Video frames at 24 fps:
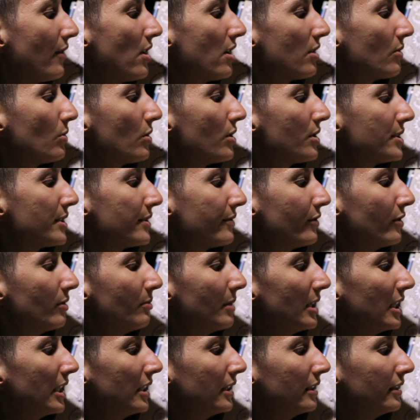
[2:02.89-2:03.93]
far worse for
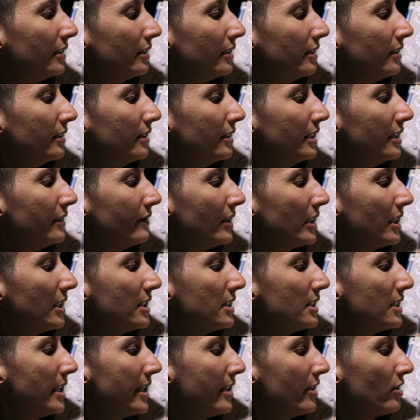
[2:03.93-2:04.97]
me, living
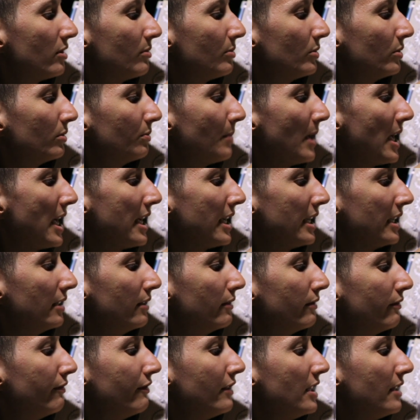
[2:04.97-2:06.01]
in terrible
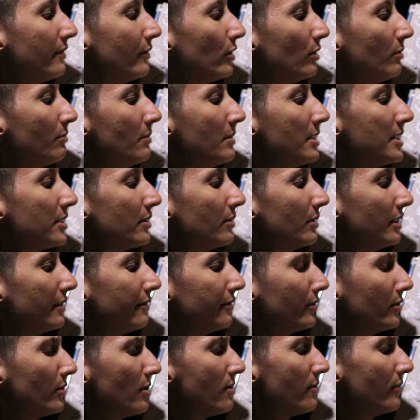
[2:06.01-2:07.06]
pain, fever, misery
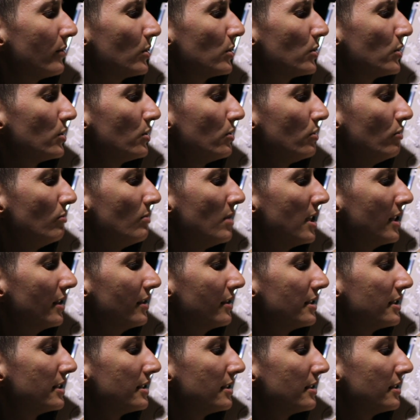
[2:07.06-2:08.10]
for over 2
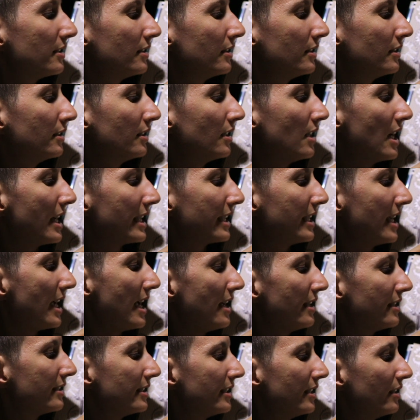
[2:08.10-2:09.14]
months. I
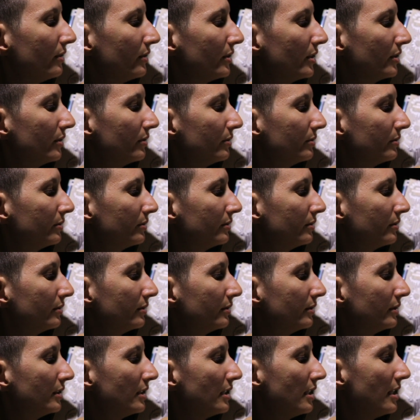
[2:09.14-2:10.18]
can't tell you.
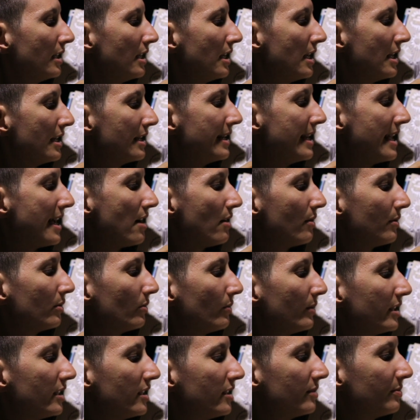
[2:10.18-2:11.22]
Now
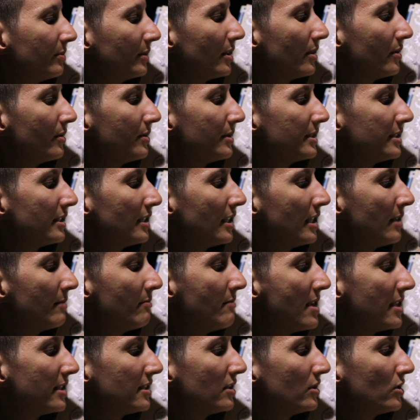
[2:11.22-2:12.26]
the wind blows
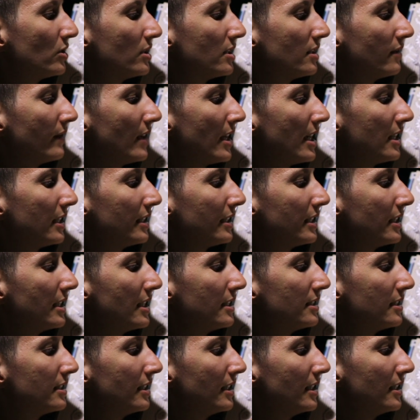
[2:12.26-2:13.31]
messages of alien
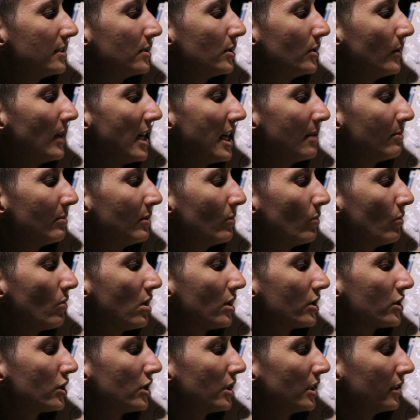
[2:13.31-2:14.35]
entities who had been
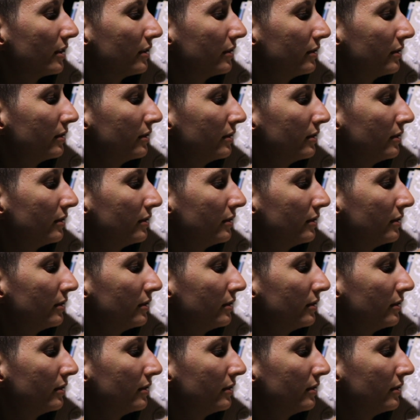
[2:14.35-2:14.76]
watching.